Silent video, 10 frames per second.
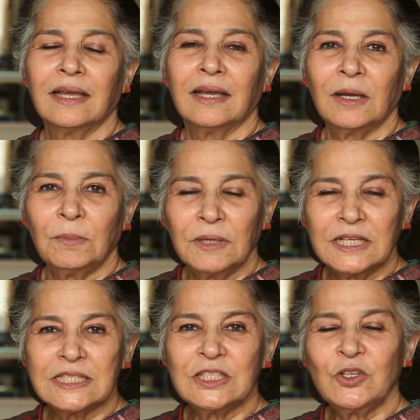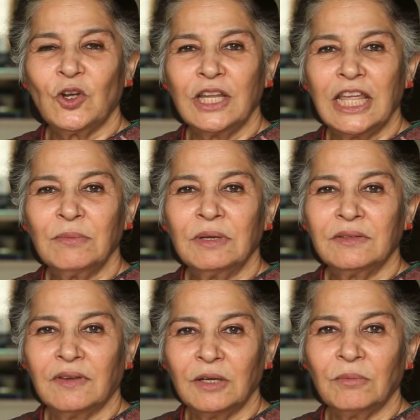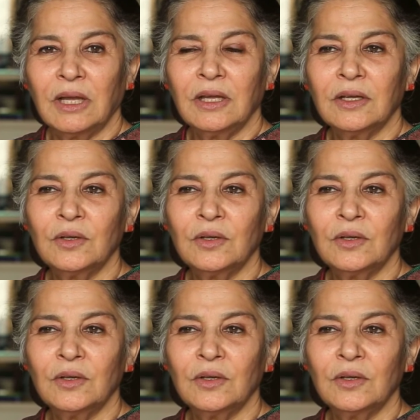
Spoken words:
a person called Hemant Verma,